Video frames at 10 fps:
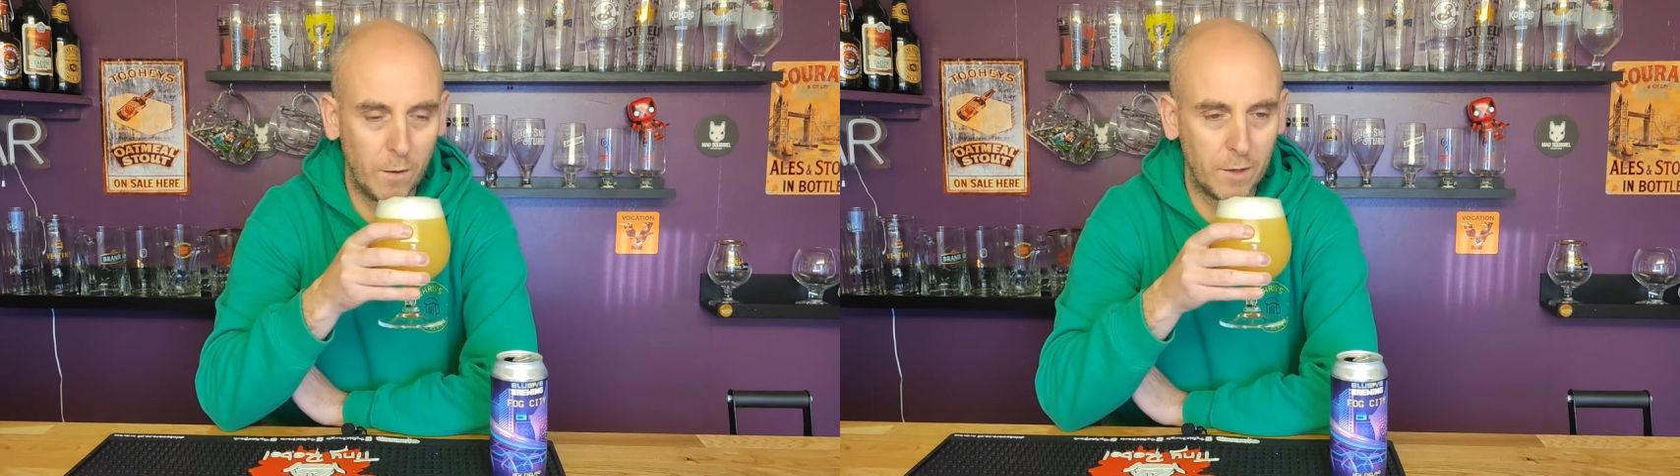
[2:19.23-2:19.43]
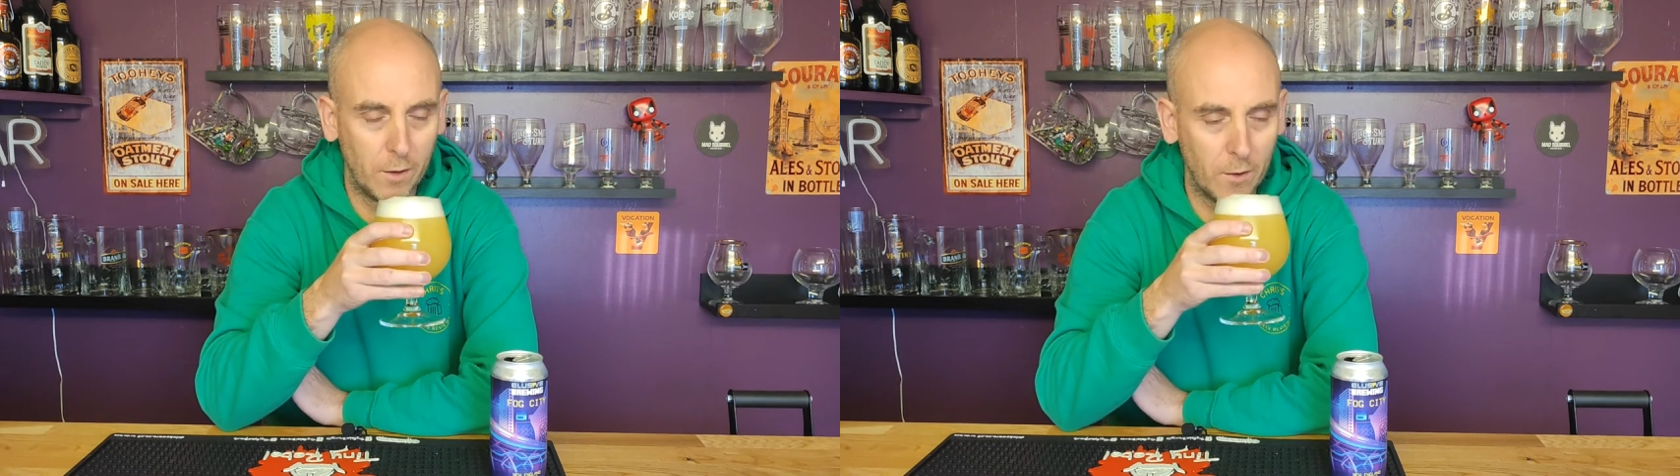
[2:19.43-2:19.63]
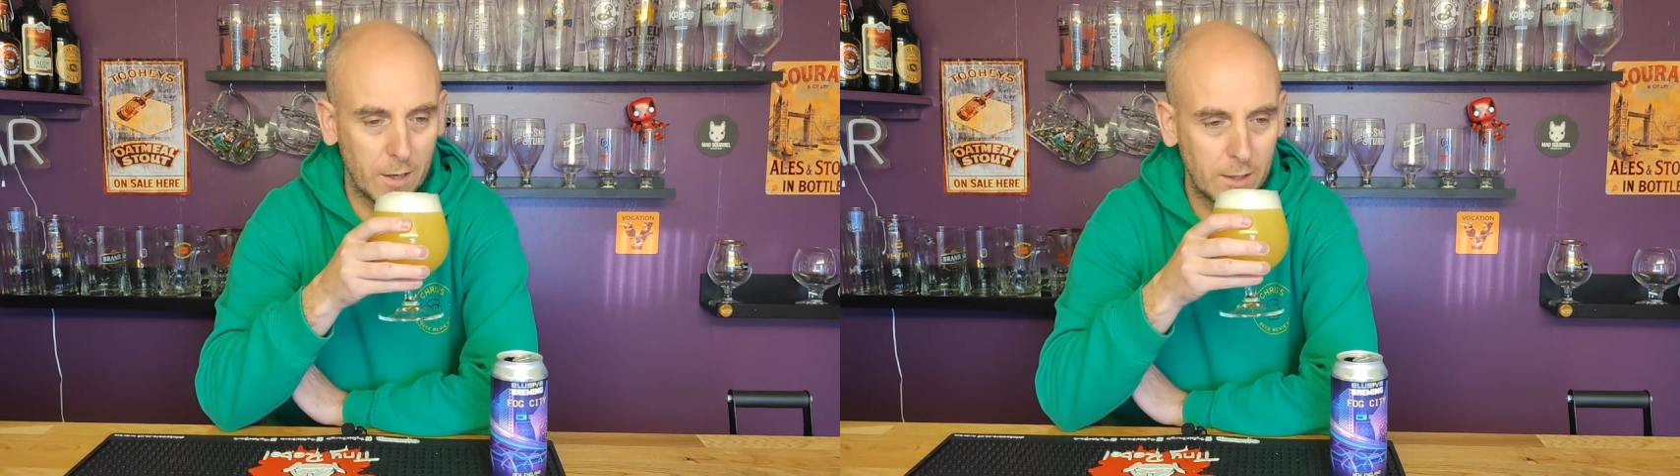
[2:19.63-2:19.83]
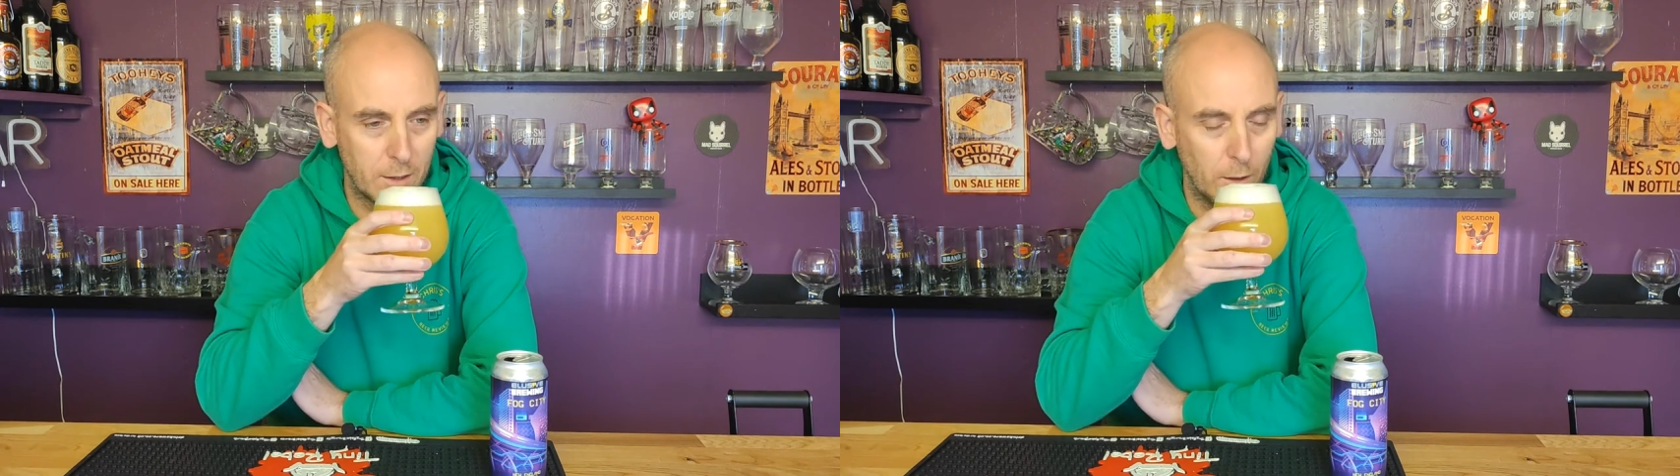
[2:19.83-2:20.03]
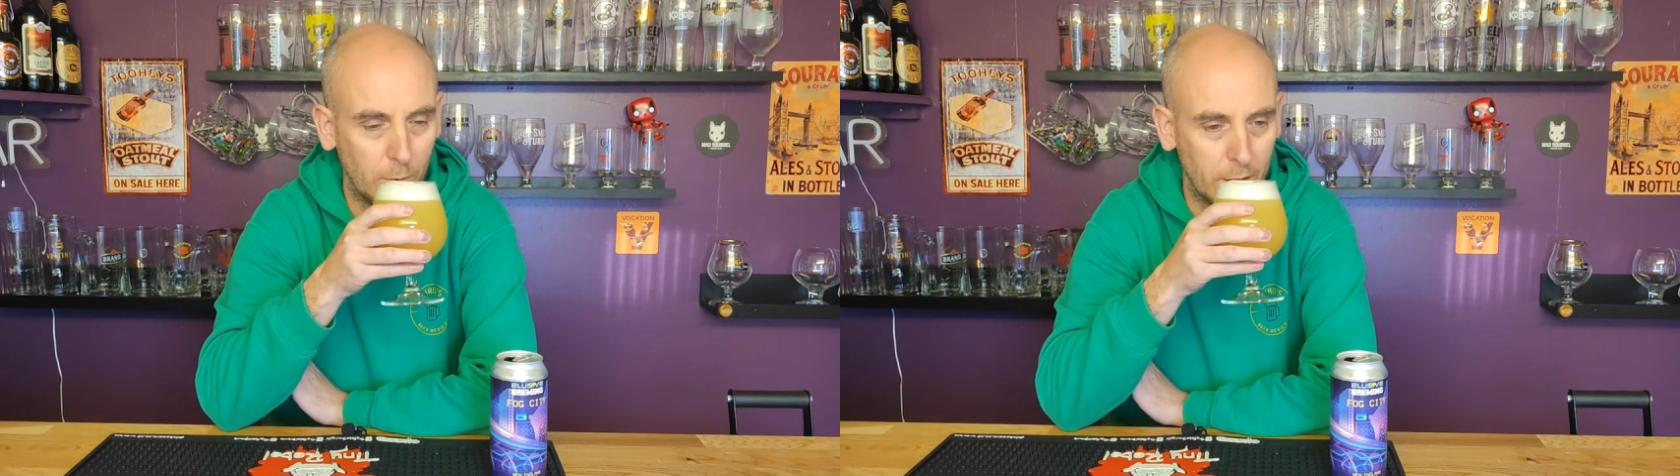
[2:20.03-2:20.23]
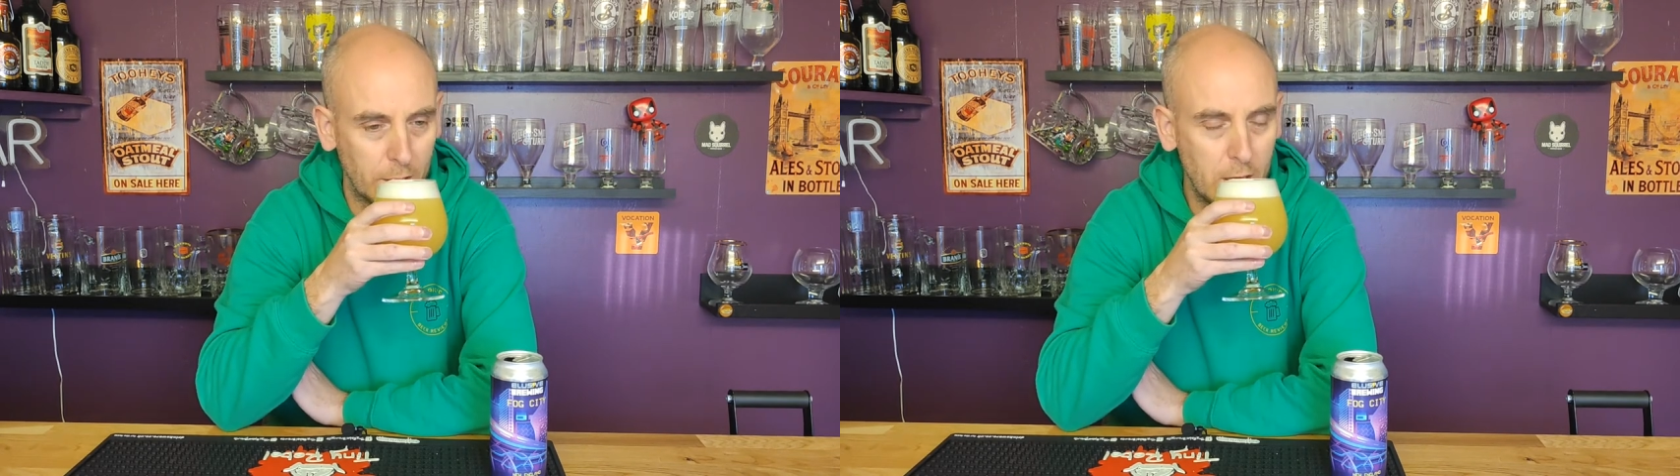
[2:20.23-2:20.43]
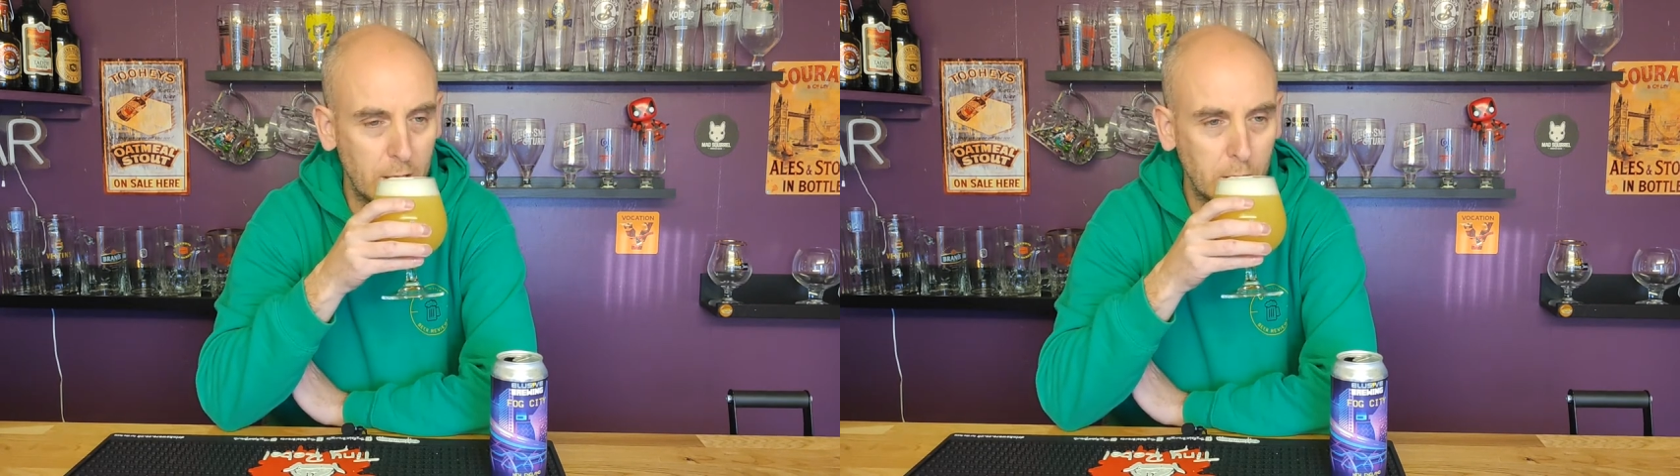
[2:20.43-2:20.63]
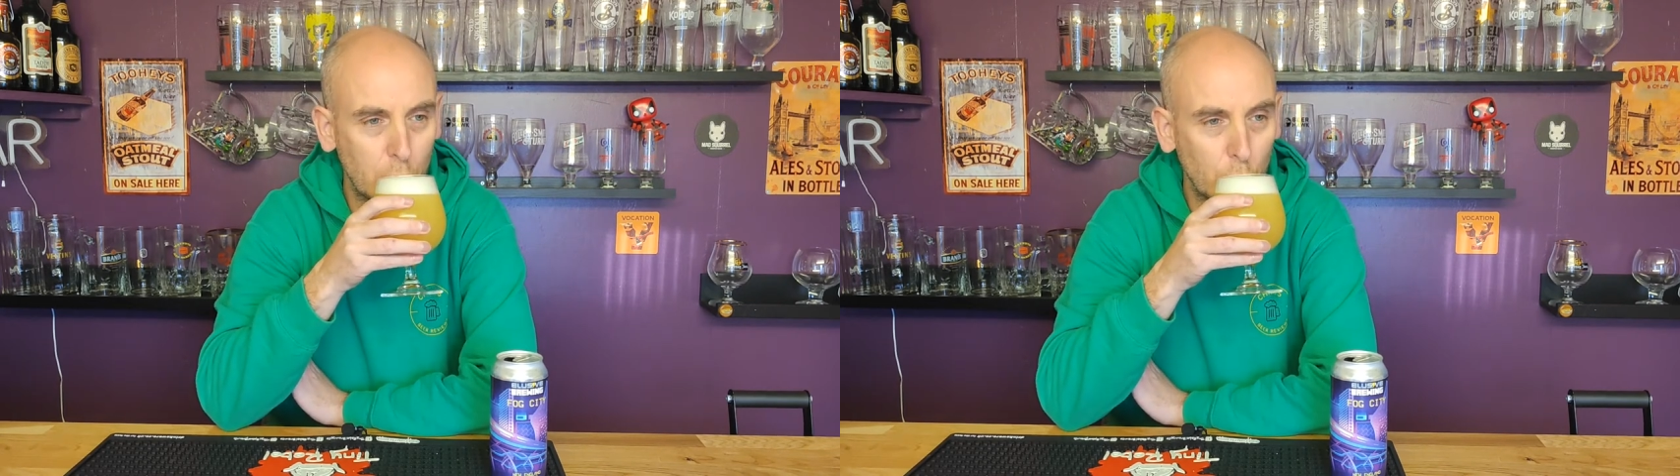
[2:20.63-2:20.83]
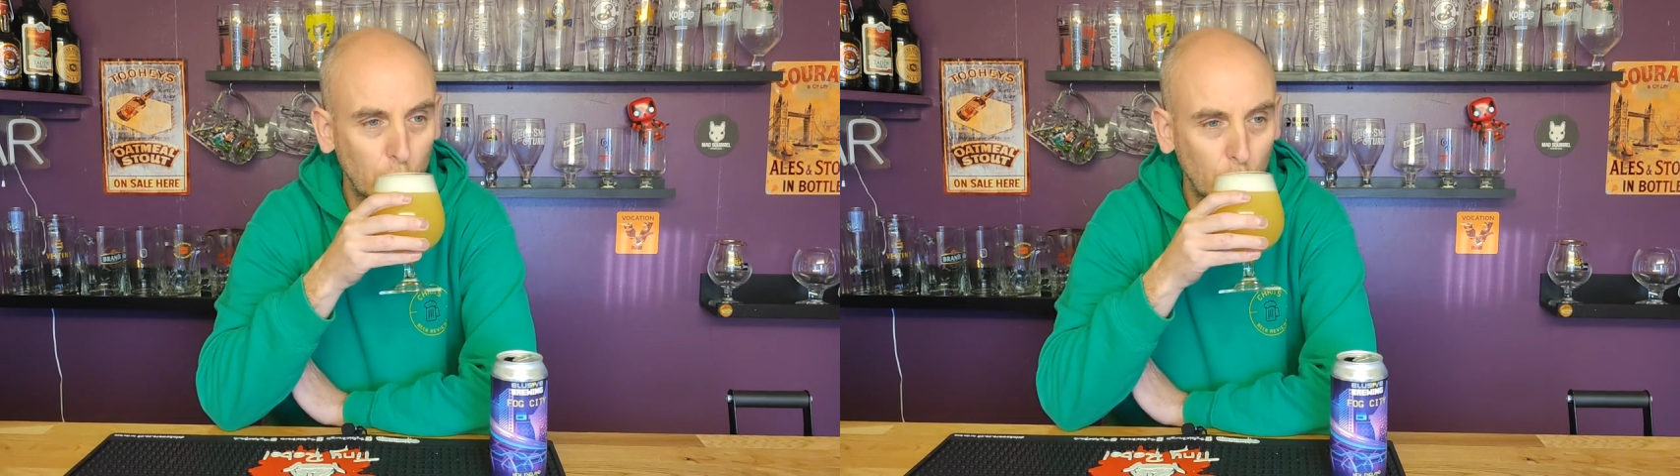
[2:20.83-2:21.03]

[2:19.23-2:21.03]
waffling on and let's get on with it. Cheers.